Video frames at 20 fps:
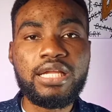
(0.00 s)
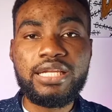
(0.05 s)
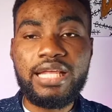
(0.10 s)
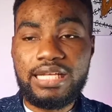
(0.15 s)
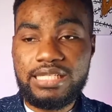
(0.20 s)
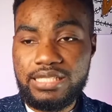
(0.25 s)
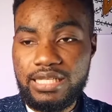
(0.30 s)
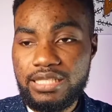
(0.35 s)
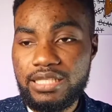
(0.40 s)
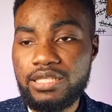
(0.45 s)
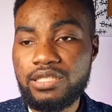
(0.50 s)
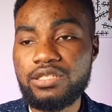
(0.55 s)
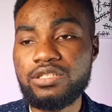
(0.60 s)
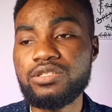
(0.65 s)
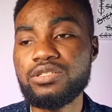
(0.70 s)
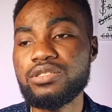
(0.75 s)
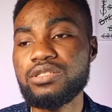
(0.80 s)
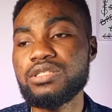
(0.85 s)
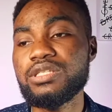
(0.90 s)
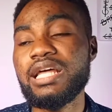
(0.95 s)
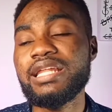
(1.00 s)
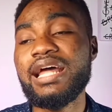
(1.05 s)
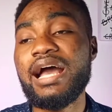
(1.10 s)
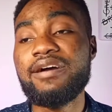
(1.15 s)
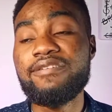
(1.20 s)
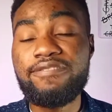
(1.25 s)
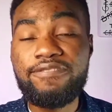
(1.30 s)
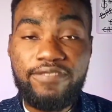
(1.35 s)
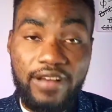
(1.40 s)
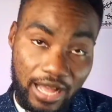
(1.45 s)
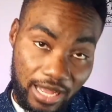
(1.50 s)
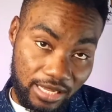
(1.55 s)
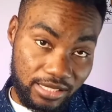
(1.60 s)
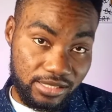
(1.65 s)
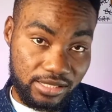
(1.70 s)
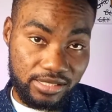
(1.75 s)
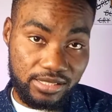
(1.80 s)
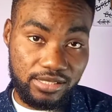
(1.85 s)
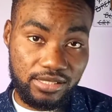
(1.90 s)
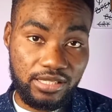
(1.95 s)
there are certain things that are
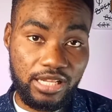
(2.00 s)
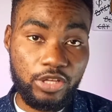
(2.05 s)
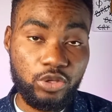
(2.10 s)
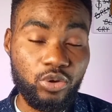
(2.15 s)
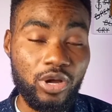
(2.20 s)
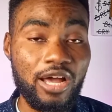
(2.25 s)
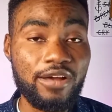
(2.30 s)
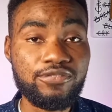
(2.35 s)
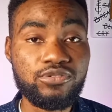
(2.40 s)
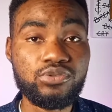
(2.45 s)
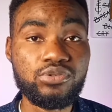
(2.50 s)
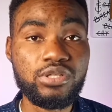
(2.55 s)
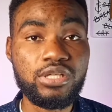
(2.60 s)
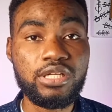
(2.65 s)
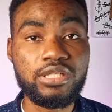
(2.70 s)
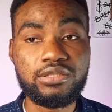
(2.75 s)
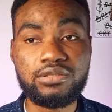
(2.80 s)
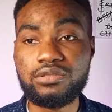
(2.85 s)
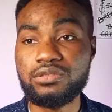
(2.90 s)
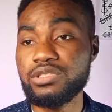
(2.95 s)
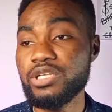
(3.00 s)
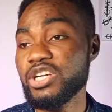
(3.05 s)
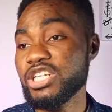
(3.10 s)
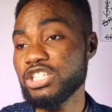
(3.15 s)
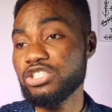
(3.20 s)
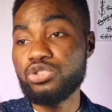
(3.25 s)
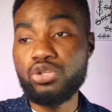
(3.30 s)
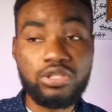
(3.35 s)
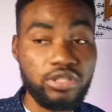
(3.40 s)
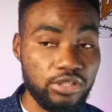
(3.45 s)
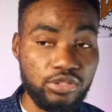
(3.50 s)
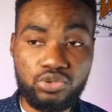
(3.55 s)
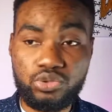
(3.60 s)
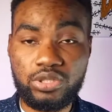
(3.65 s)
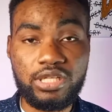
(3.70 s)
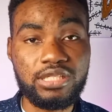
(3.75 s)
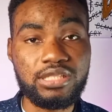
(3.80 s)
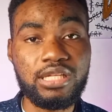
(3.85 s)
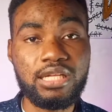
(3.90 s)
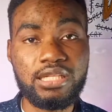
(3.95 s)
facts that you have to learn. There is nothing to
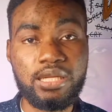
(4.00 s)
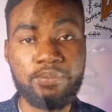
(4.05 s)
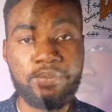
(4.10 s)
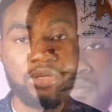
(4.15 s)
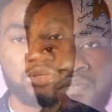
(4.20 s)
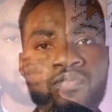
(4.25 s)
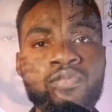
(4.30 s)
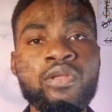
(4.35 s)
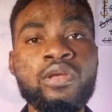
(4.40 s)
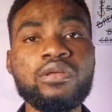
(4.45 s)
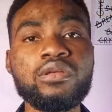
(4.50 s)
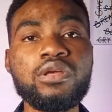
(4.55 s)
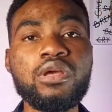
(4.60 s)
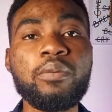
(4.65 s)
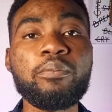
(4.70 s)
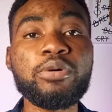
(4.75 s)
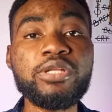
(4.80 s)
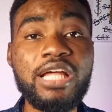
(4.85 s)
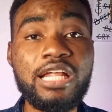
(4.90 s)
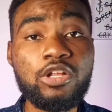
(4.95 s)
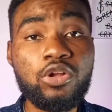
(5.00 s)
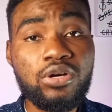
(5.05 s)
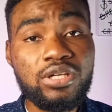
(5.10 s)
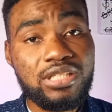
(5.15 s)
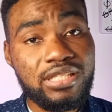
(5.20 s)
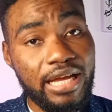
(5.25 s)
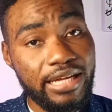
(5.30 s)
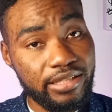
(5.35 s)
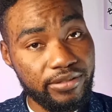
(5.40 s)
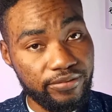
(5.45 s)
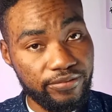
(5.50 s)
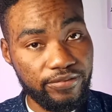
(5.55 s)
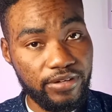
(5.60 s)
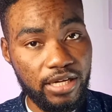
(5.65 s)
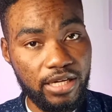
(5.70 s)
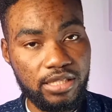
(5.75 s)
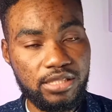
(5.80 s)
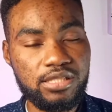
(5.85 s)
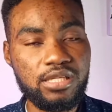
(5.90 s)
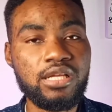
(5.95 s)
understand about that. But alongside the
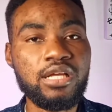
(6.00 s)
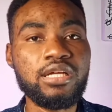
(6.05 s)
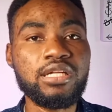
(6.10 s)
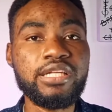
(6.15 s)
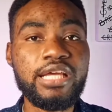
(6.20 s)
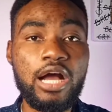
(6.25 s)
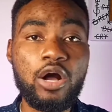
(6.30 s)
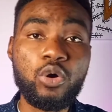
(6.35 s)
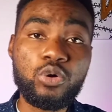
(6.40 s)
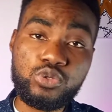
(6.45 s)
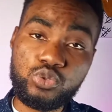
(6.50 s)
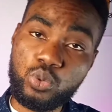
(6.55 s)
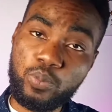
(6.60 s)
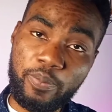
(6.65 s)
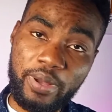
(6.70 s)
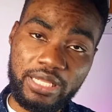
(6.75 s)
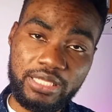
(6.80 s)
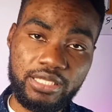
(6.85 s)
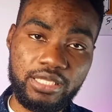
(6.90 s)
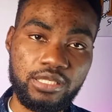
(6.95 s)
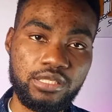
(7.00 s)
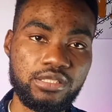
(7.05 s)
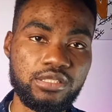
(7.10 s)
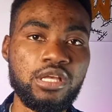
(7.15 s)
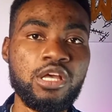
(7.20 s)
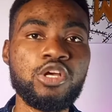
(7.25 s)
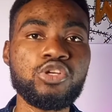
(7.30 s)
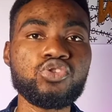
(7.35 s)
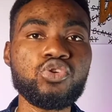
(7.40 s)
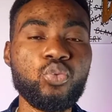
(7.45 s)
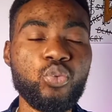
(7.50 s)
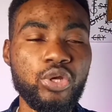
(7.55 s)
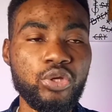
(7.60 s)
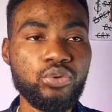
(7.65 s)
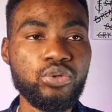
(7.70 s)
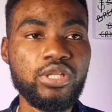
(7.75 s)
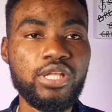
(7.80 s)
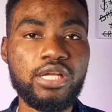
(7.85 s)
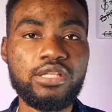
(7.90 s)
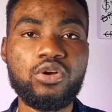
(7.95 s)
facts, there are also patterns. So we
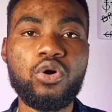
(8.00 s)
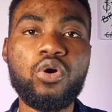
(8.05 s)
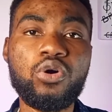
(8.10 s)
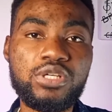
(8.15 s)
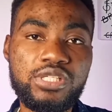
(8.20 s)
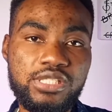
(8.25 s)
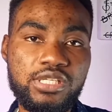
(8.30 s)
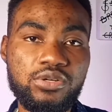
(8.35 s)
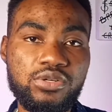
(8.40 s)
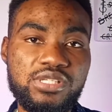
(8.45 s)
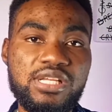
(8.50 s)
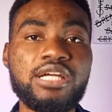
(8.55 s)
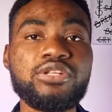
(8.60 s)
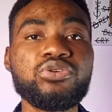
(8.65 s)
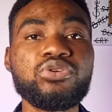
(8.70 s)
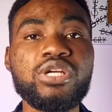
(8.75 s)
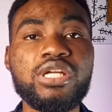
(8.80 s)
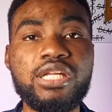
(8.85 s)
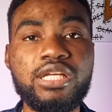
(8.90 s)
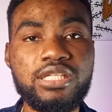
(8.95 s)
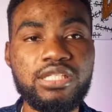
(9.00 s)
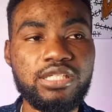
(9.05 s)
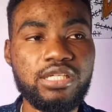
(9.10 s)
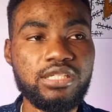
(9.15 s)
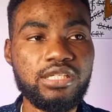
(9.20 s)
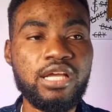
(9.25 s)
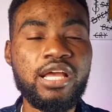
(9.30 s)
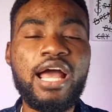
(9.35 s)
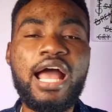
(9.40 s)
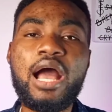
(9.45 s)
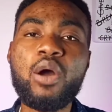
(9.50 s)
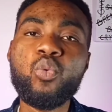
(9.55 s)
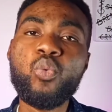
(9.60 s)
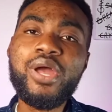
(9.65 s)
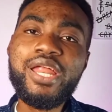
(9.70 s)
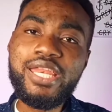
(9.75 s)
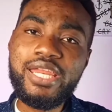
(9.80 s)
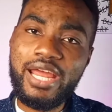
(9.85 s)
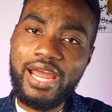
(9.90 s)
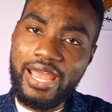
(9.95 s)
know that all cells are nucleated, and
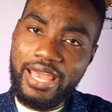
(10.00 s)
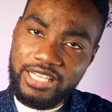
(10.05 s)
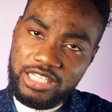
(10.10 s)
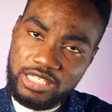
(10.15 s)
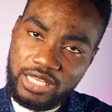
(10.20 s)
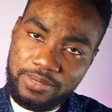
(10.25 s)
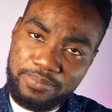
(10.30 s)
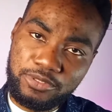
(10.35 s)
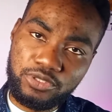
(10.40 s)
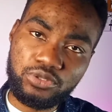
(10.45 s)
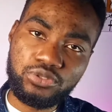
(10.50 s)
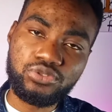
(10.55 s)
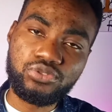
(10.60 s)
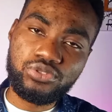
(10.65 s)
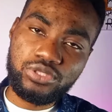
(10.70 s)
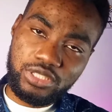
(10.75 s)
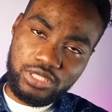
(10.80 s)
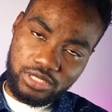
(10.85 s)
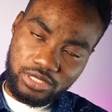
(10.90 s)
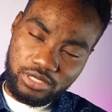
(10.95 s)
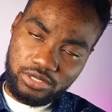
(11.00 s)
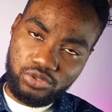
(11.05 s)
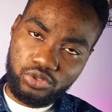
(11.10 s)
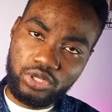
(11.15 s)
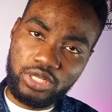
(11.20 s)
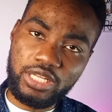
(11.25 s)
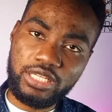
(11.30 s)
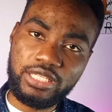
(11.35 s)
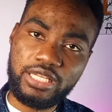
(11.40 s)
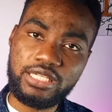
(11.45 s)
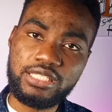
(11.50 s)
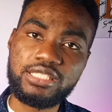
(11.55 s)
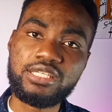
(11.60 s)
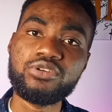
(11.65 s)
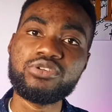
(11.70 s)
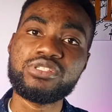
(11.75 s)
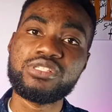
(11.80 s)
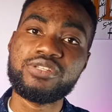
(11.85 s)
when there are exceptions to these nucleated cells,